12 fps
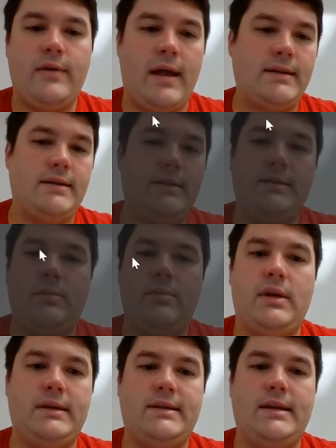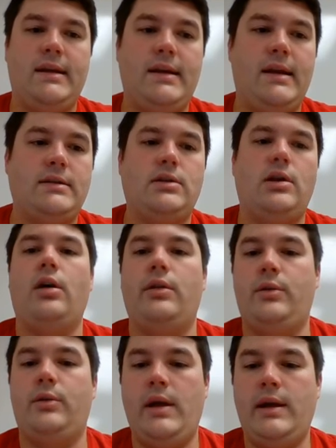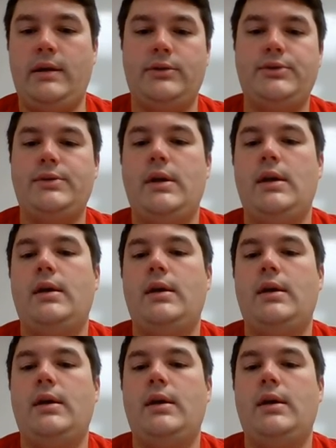that's the same thing as saying it has all equal angles.